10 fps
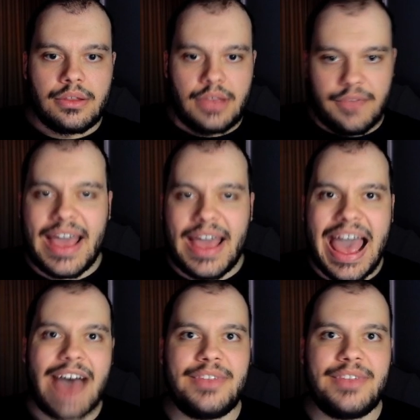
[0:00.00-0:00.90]
If I
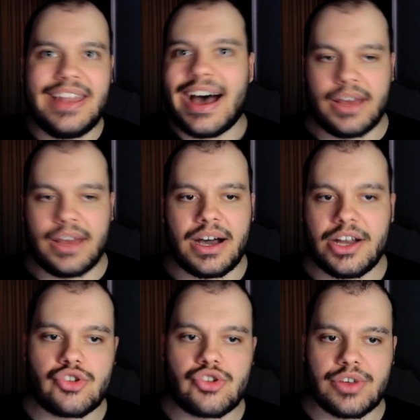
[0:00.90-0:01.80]
have
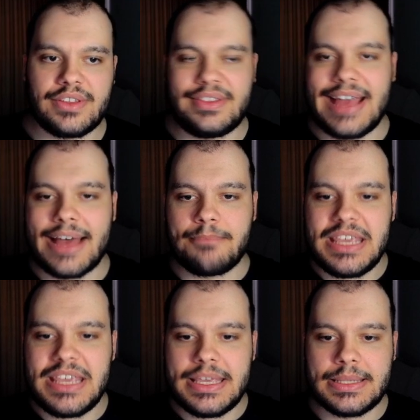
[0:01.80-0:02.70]
900, that
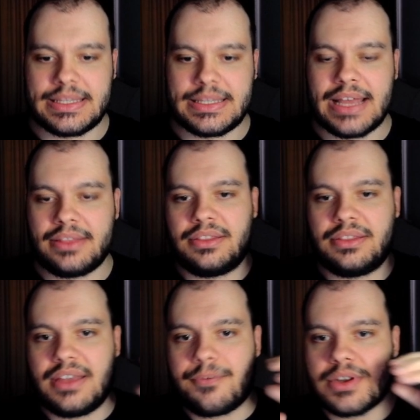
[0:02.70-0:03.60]
means that the
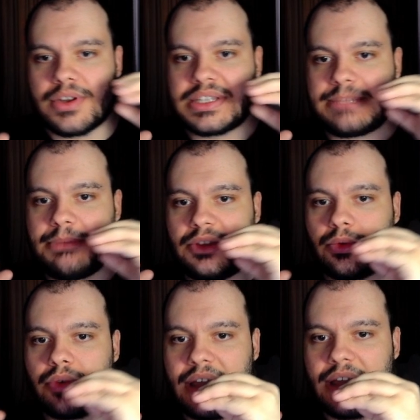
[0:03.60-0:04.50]
difference
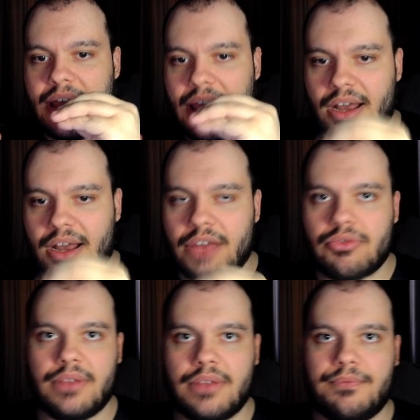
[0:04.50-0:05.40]
between
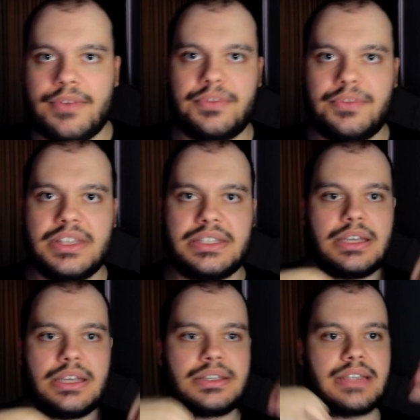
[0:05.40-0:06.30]

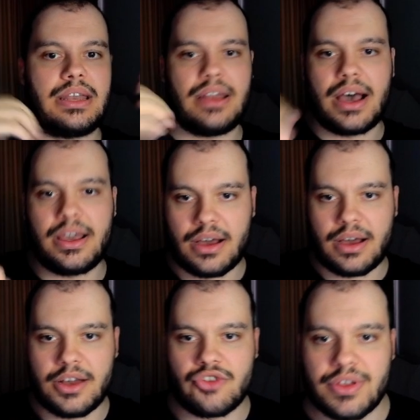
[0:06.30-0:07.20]
856 and
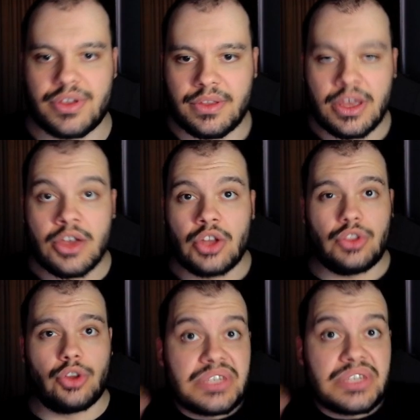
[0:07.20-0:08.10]

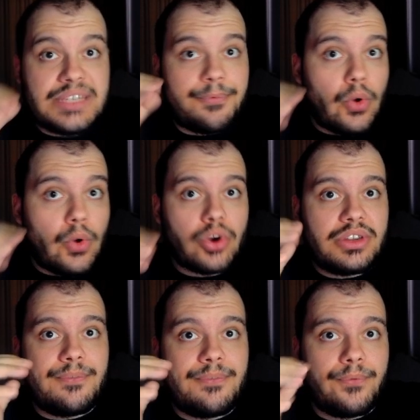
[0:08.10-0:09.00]
900, those
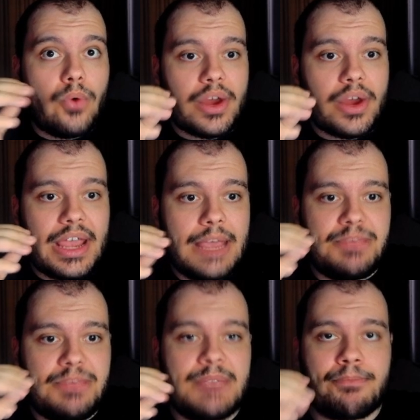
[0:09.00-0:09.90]
44
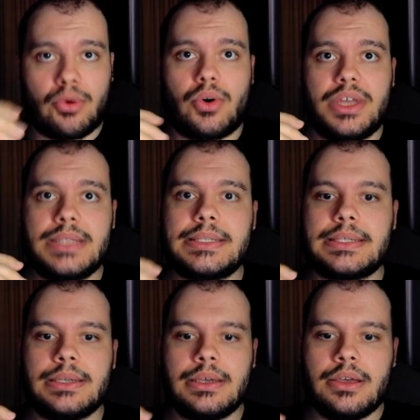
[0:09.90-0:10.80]
AP
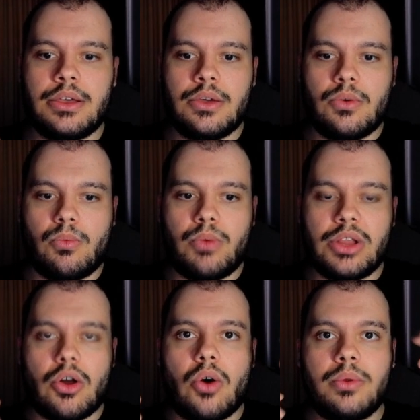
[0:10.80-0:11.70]
points,
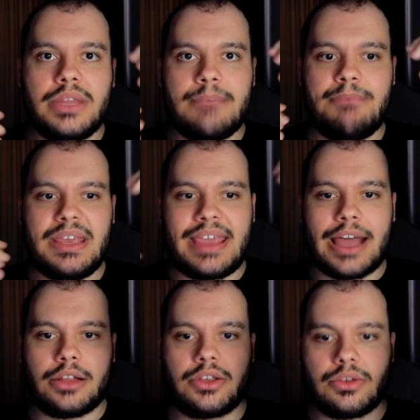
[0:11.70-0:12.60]
will only be
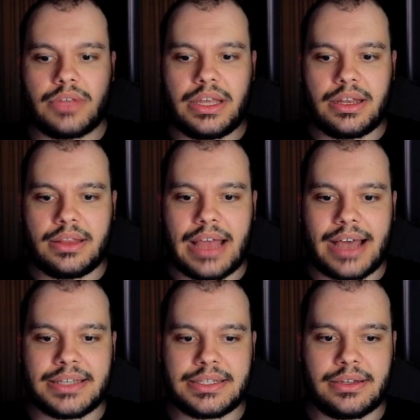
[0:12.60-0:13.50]
calculated
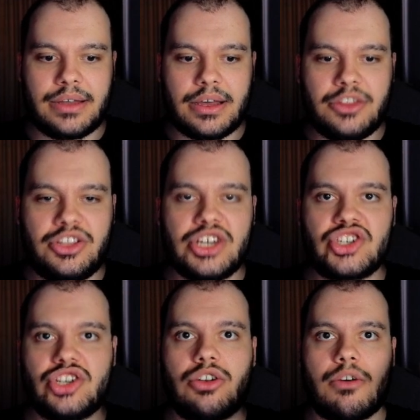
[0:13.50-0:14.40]
as an
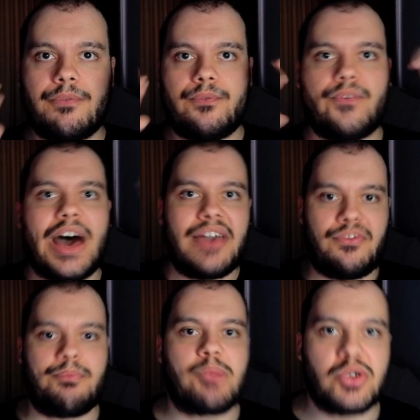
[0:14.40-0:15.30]
addition of
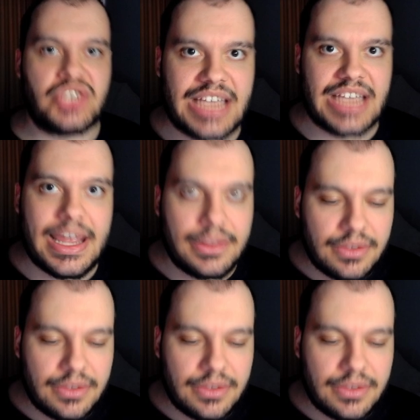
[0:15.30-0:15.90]
5%.